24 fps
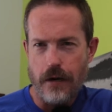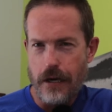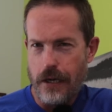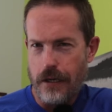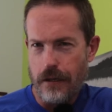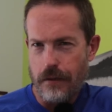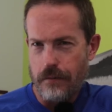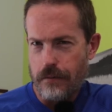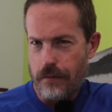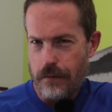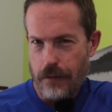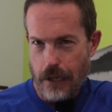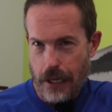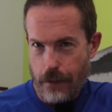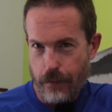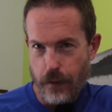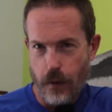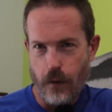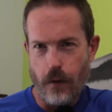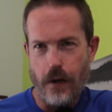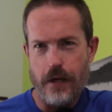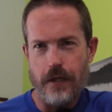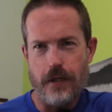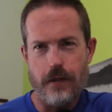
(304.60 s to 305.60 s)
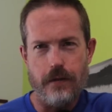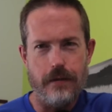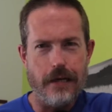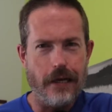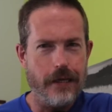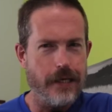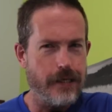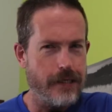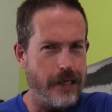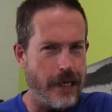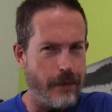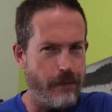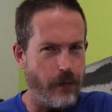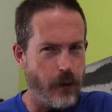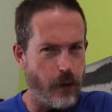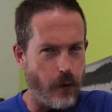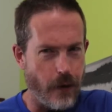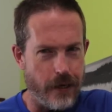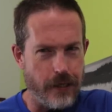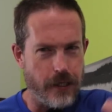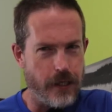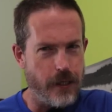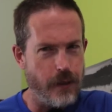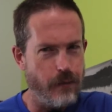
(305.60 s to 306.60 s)
on, I'm going to. Not to say I'm
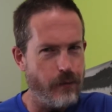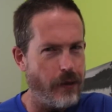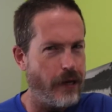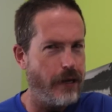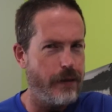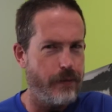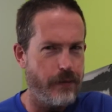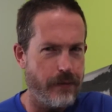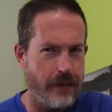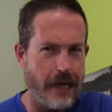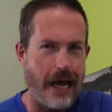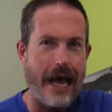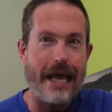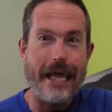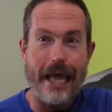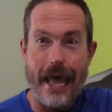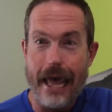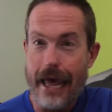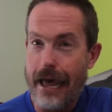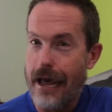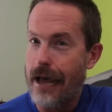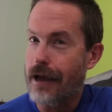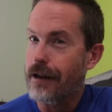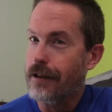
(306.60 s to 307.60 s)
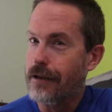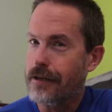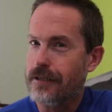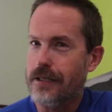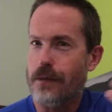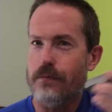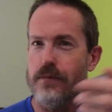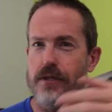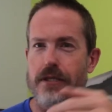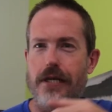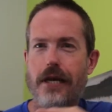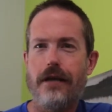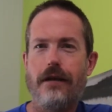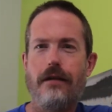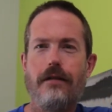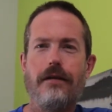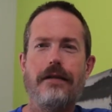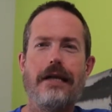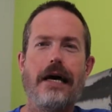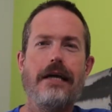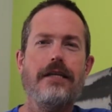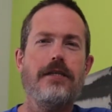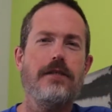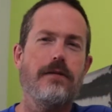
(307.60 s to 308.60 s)
going to, but I can because I'm single
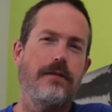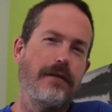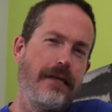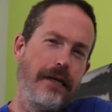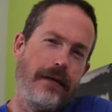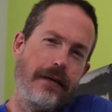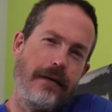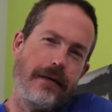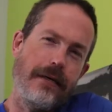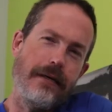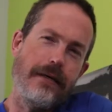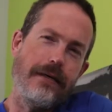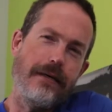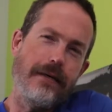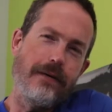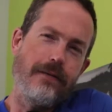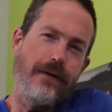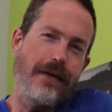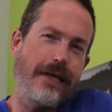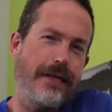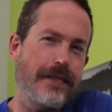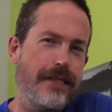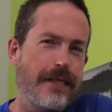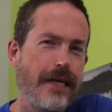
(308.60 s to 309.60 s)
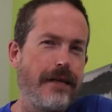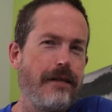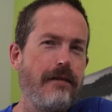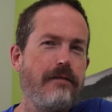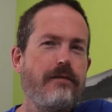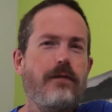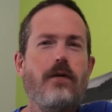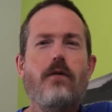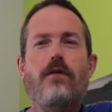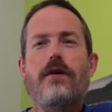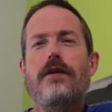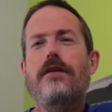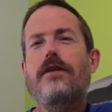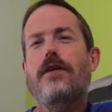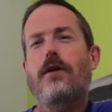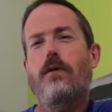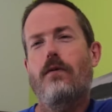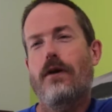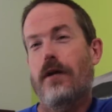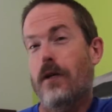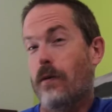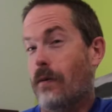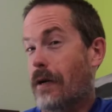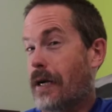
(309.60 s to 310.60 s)
and that's what a single folk can do.
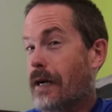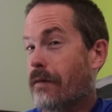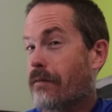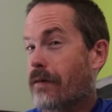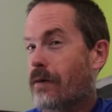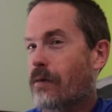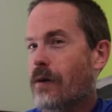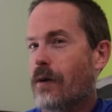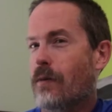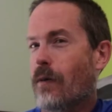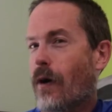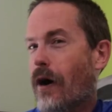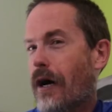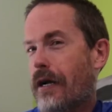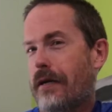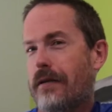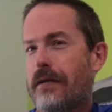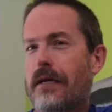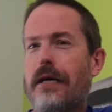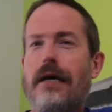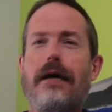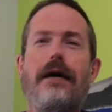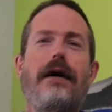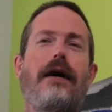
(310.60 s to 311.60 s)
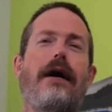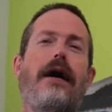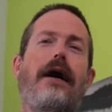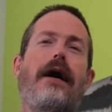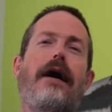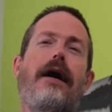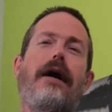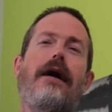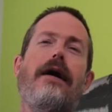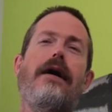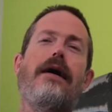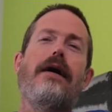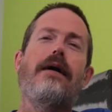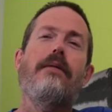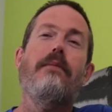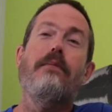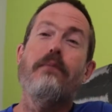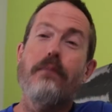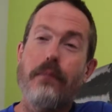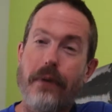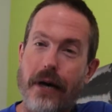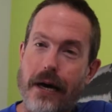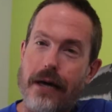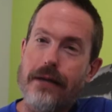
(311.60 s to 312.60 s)
We can do whatever we want. Uh,
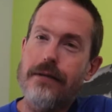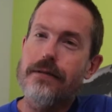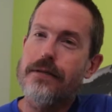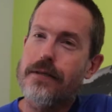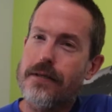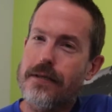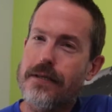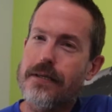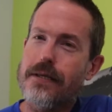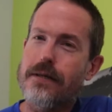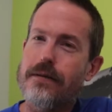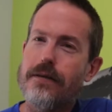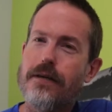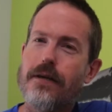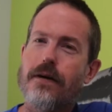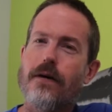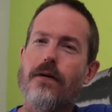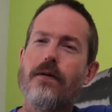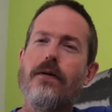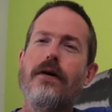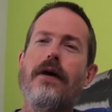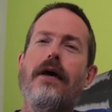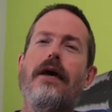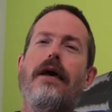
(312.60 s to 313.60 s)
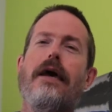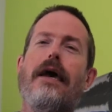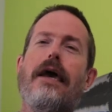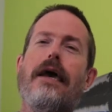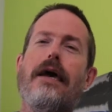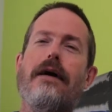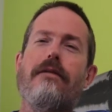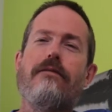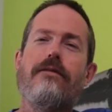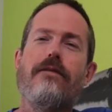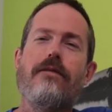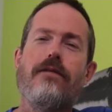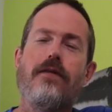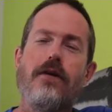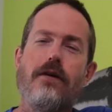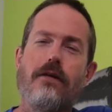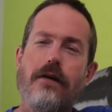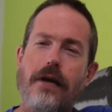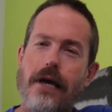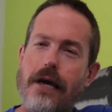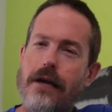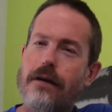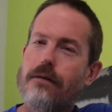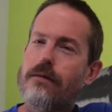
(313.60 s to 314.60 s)
but, you know, if you're
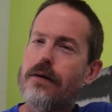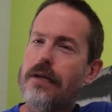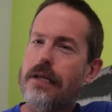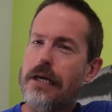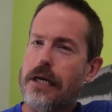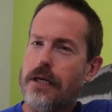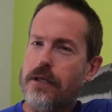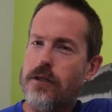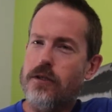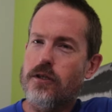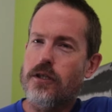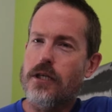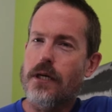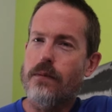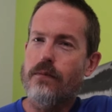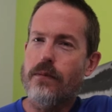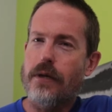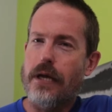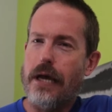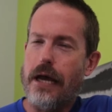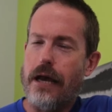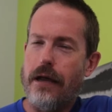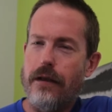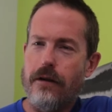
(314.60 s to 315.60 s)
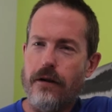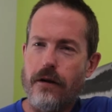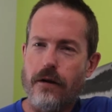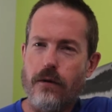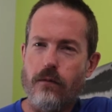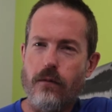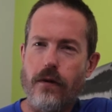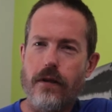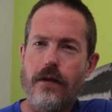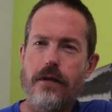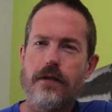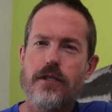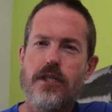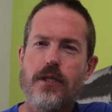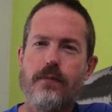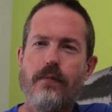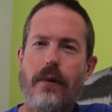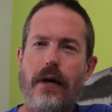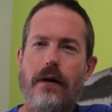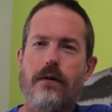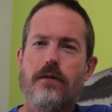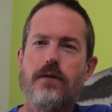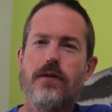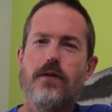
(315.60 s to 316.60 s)
in a relationship and you're with a
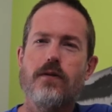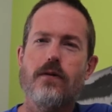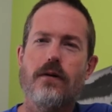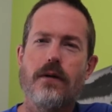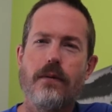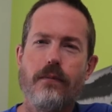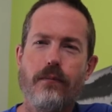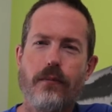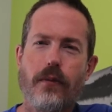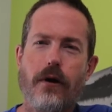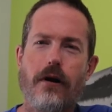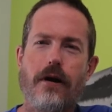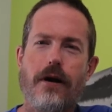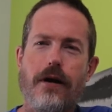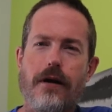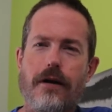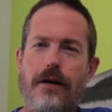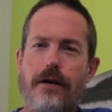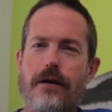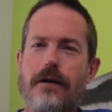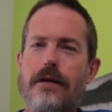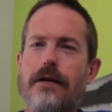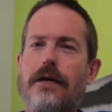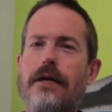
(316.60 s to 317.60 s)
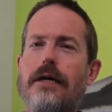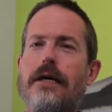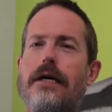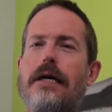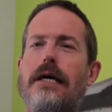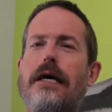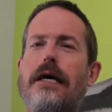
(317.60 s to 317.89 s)
spouse or a partner,